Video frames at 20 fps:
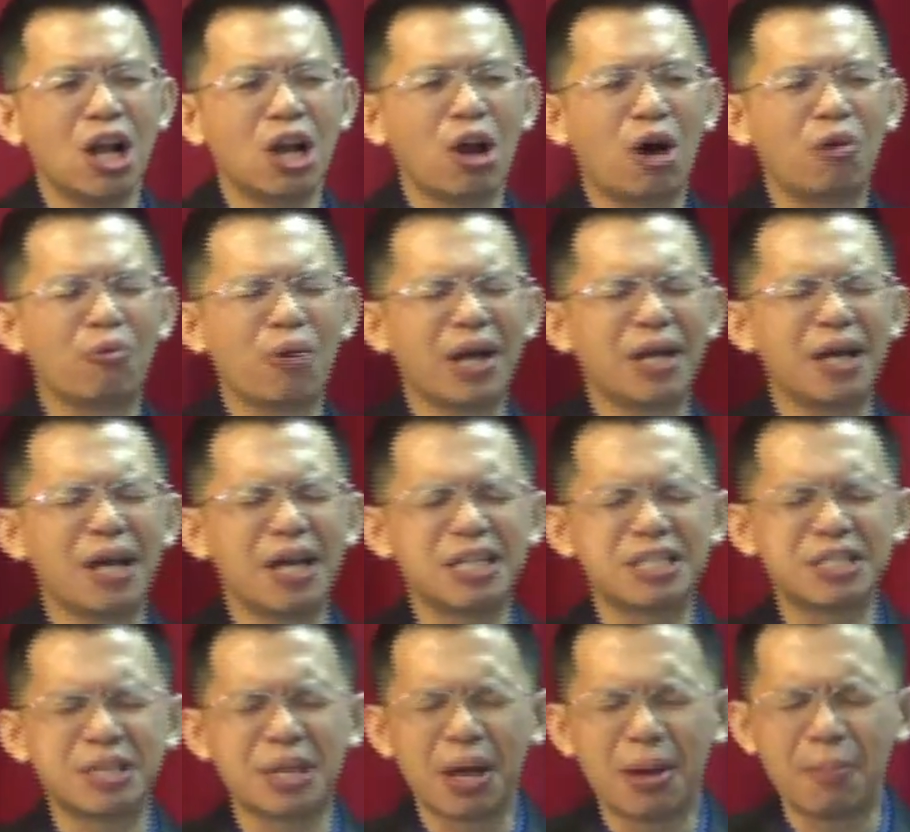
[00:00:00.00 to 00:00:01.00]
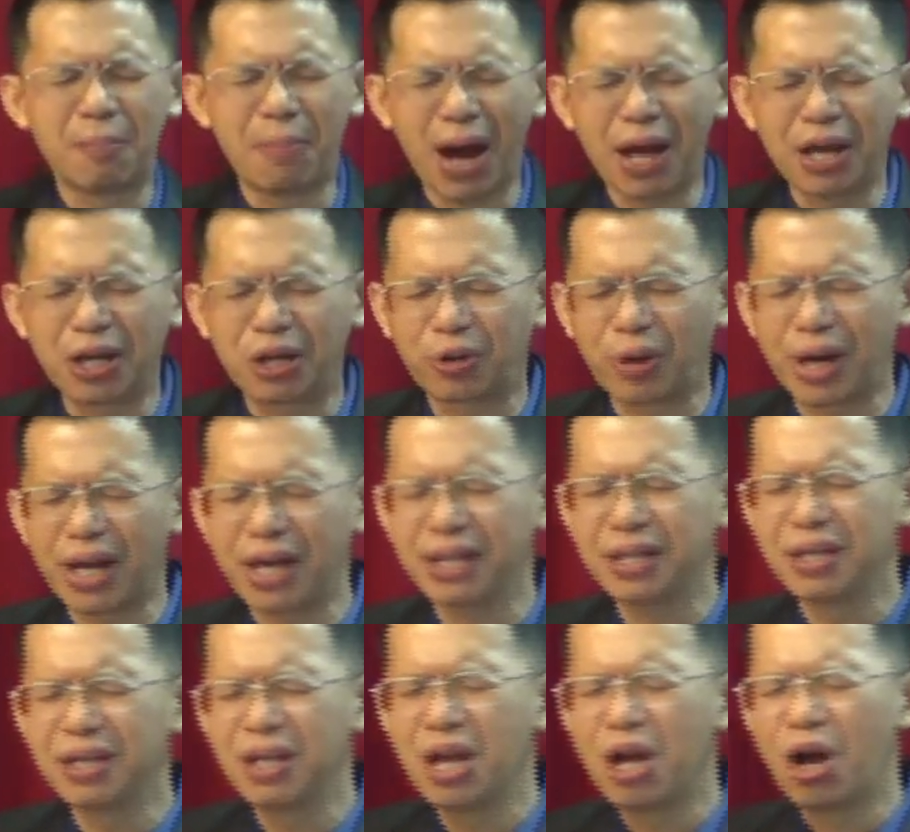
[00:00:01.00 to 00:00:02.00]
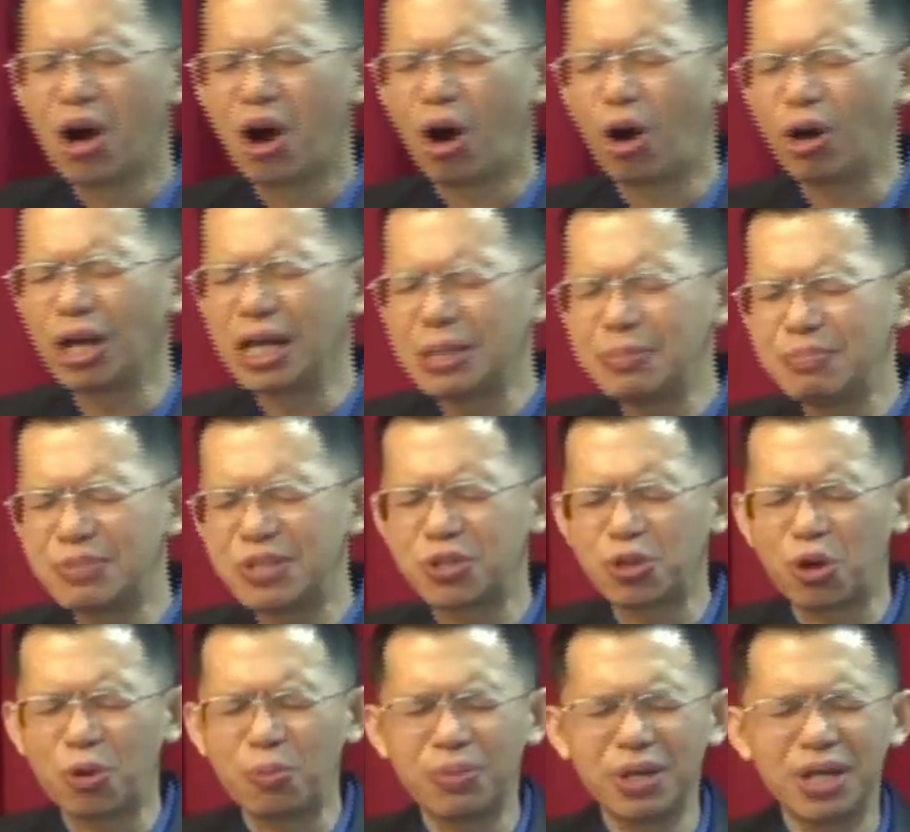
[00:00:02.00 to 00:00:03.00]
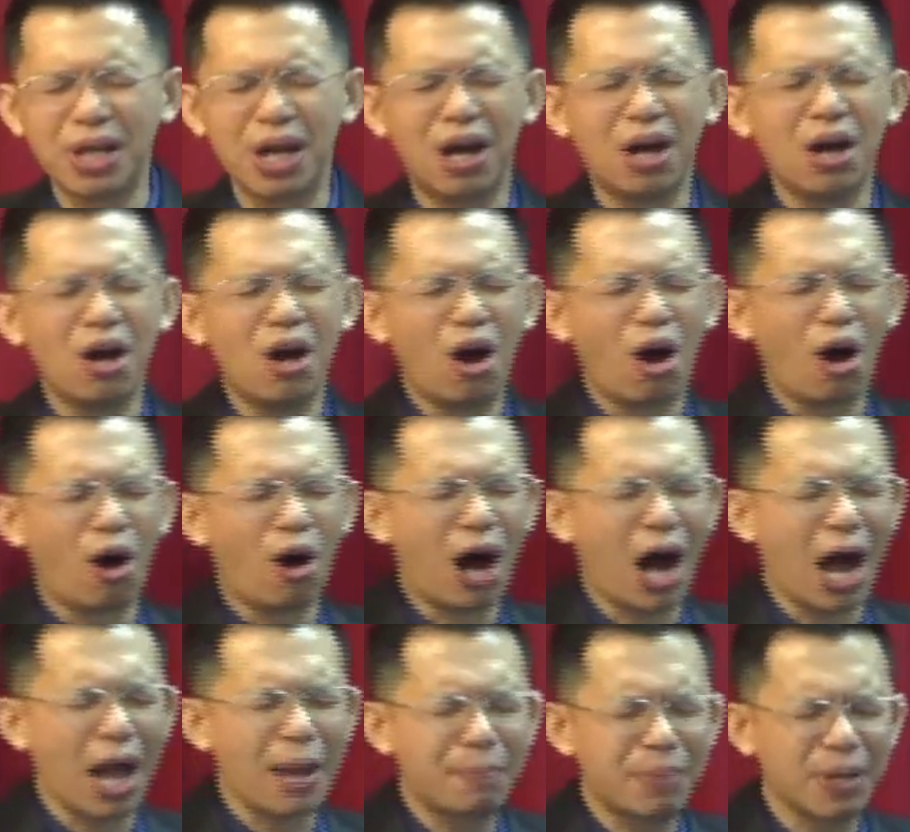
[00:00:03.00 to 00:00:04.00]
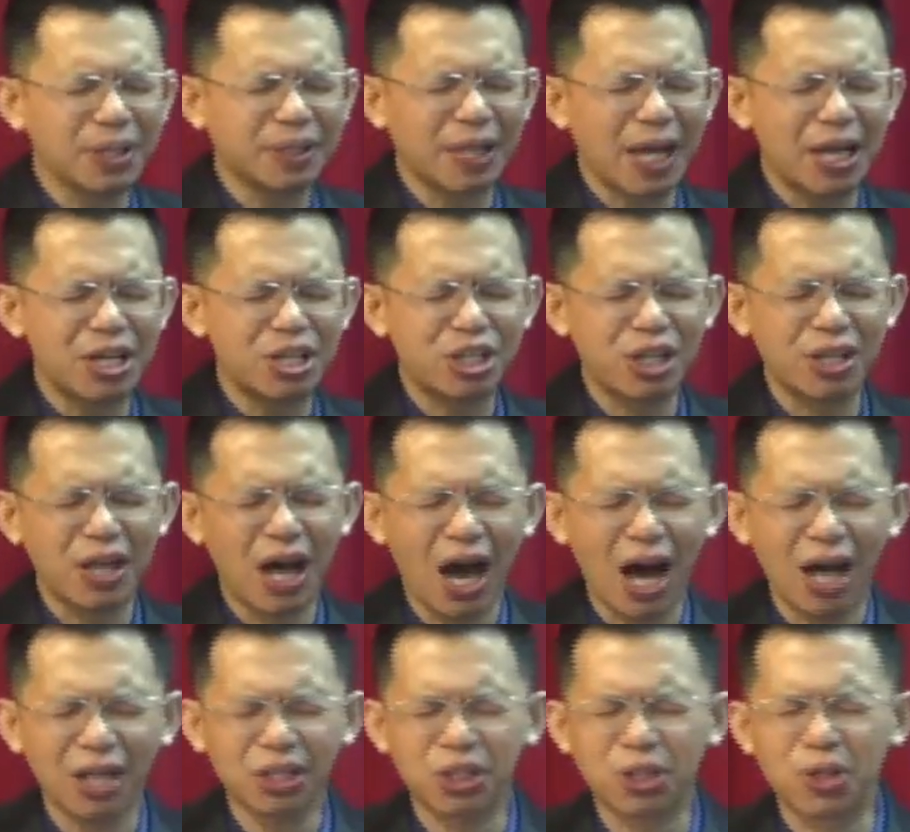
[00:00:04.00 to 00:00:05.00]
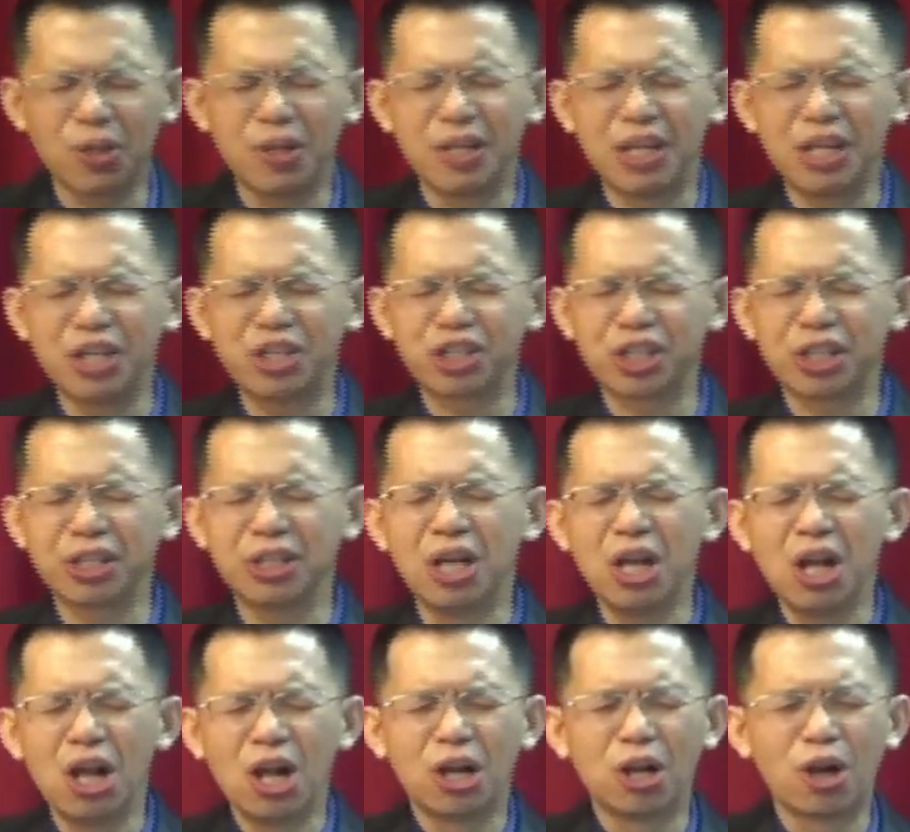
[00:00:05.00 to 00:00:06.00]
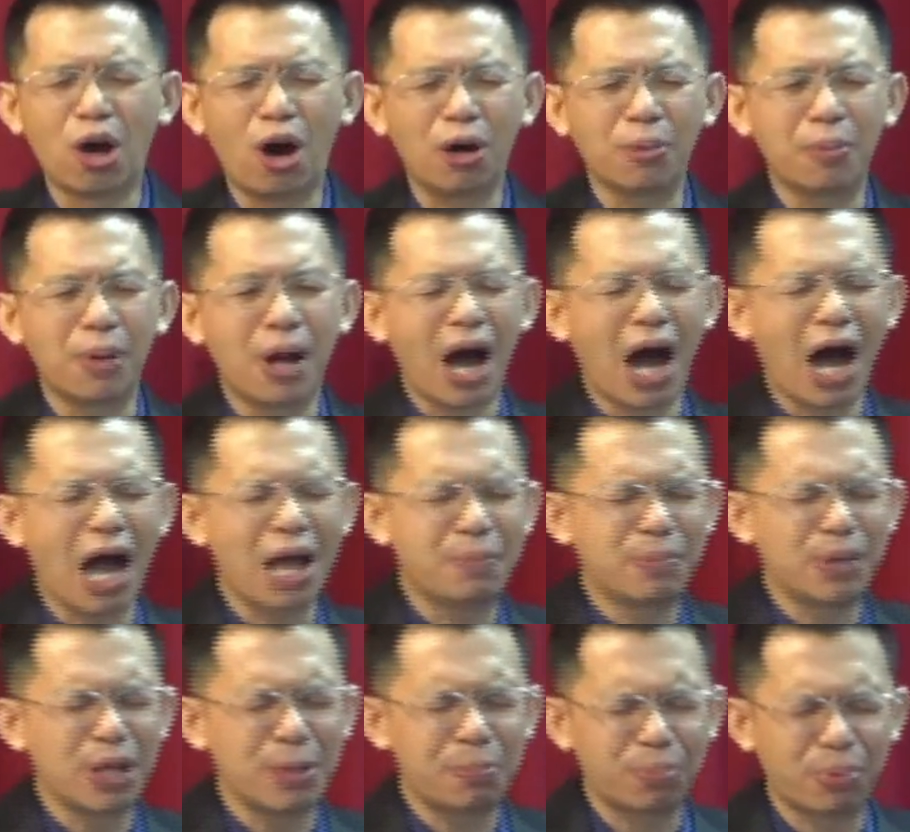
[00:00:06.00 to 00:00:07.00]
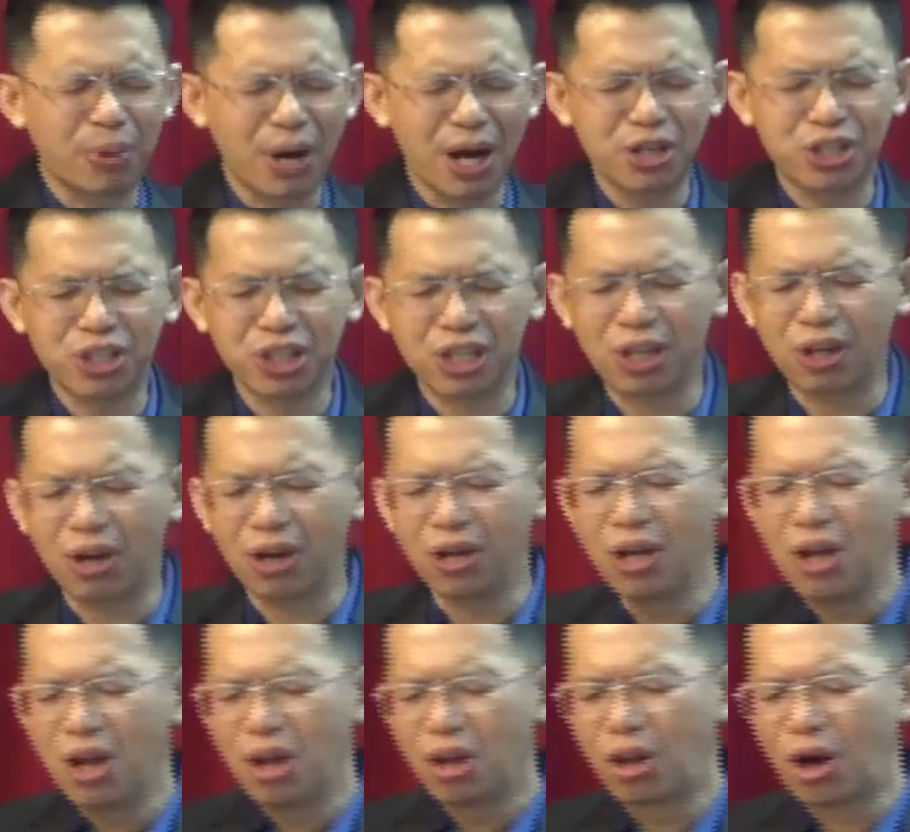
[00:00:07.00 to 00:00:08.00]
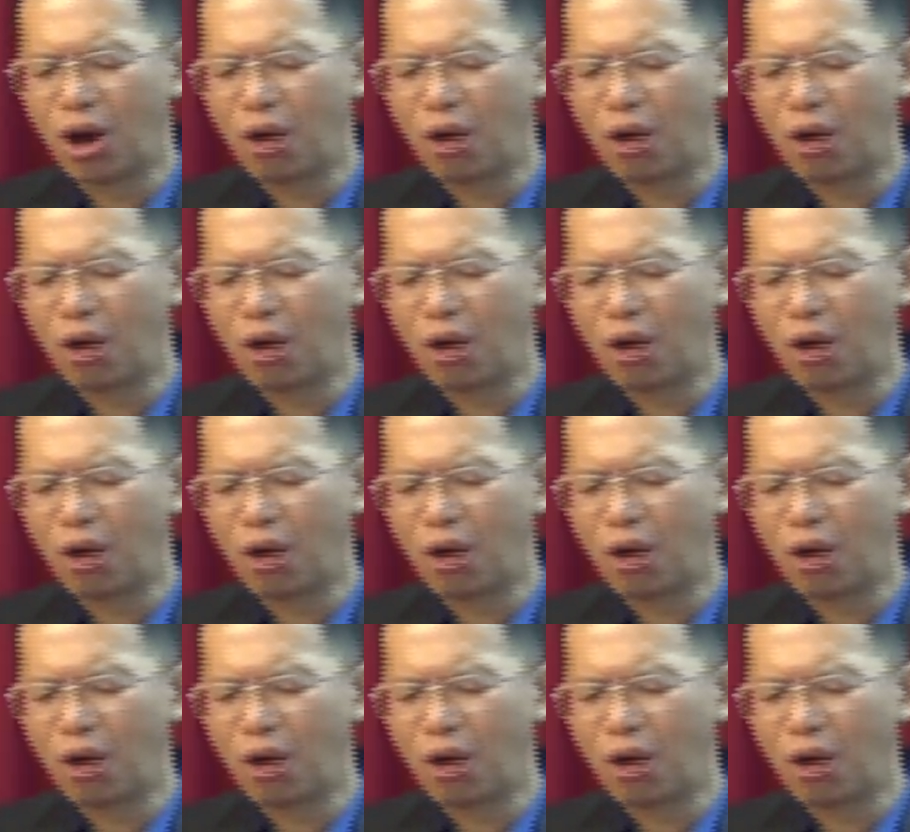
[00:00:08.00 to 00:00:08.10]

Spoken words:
Lord, whether it's migraine or insomnia or hypertension, heart condition, Lord, high blood pressure, Lord,